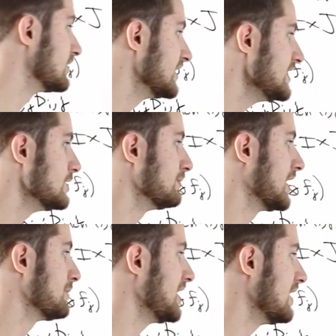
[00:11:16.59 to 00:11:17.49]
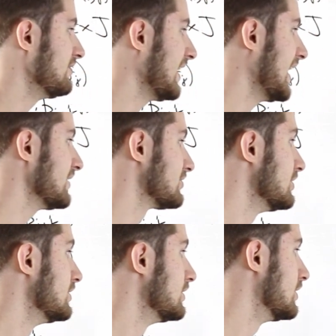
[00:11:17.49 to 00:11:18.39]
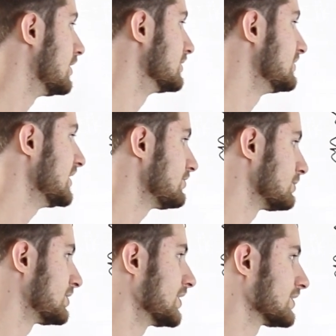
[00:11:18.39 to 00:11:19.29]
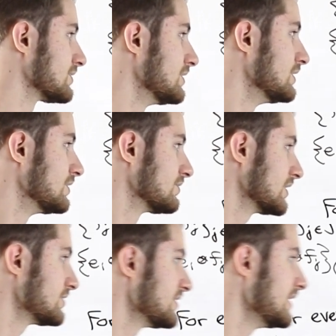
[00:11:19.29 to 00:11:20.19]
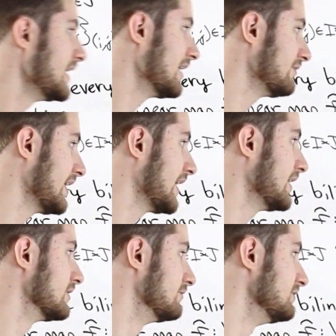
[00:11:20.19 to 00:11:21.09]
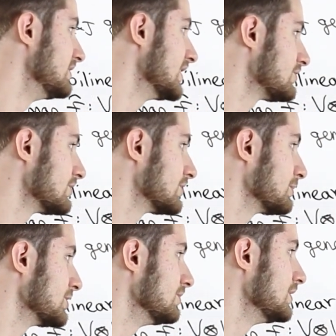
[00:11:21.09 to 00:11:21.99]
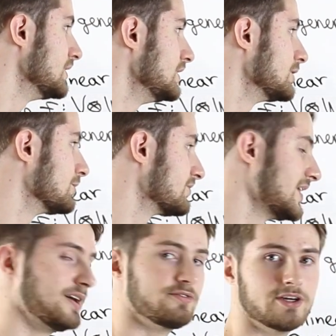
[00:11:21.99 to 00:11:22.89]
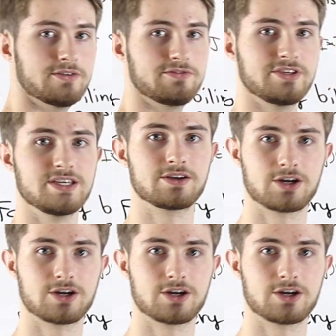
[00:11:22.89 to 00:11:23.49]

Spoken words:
linear map f hat on the tensor product such that f hat of v tensor w equals f of v